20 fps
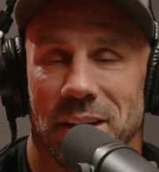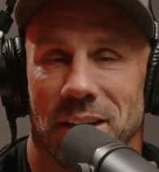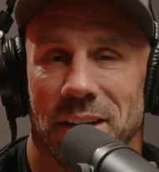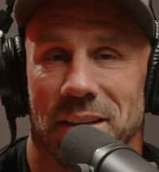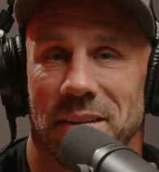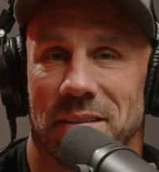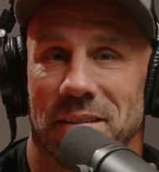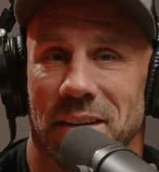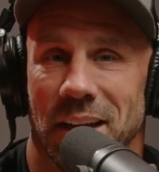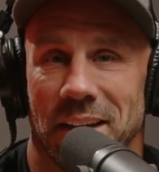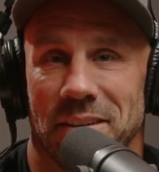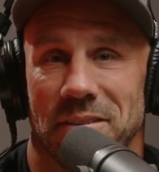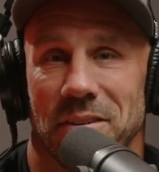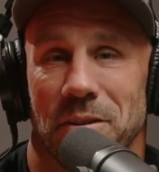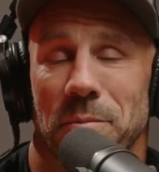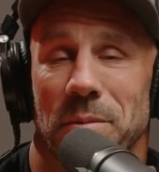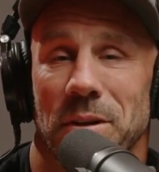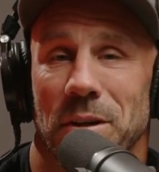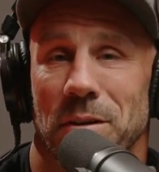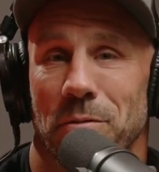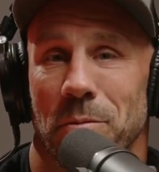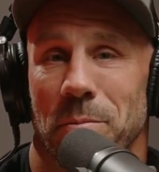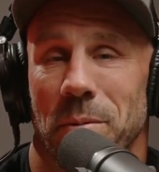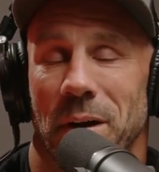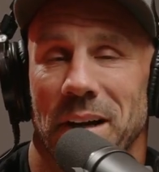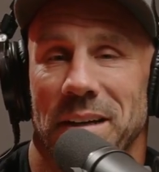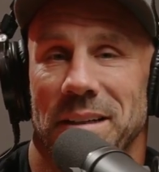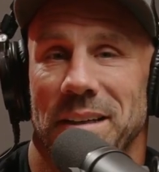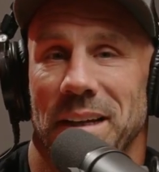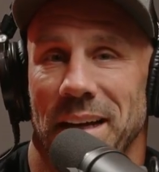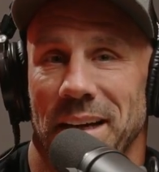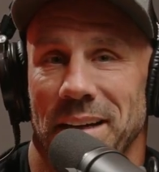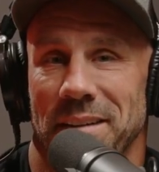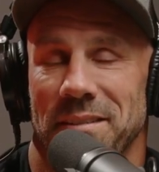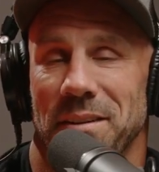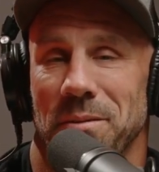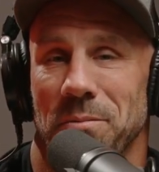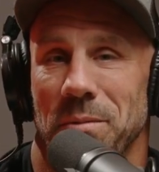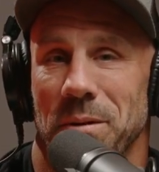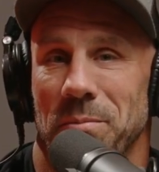in this last little bit over
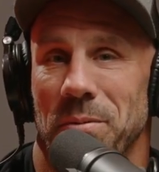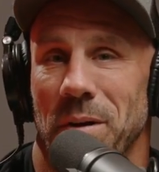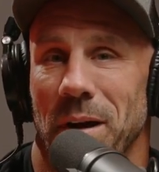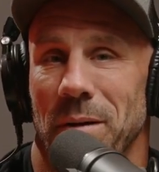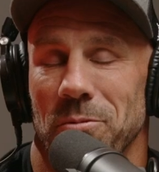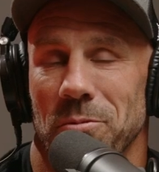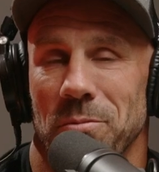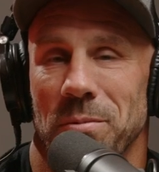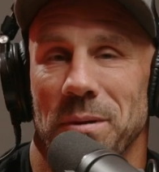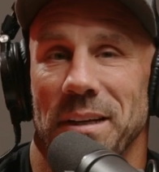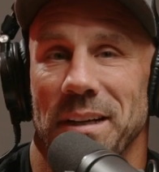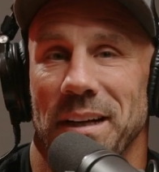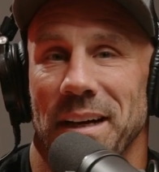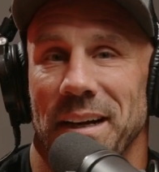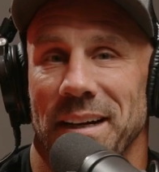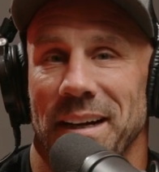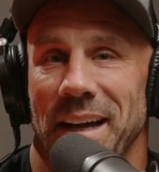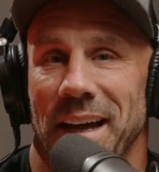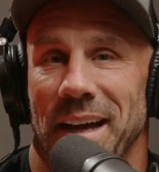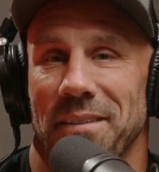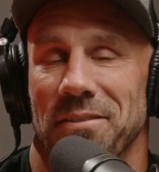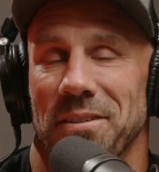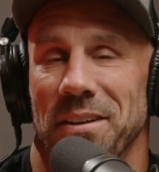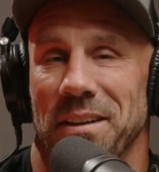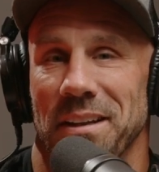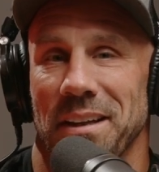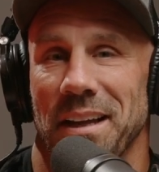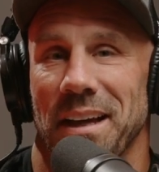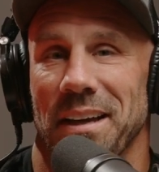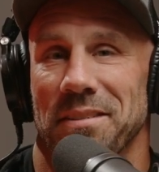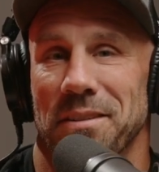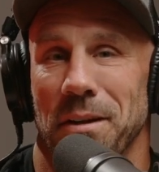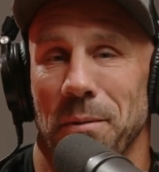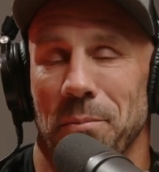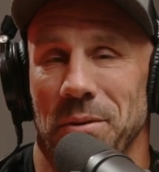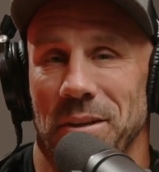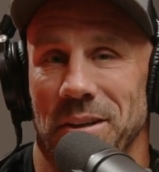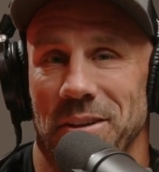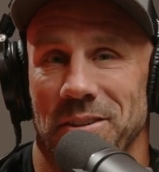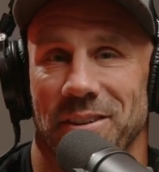podcast than we probably have in the last
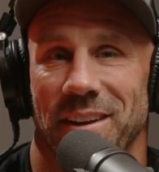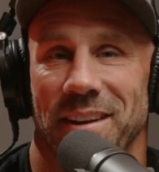couple of years.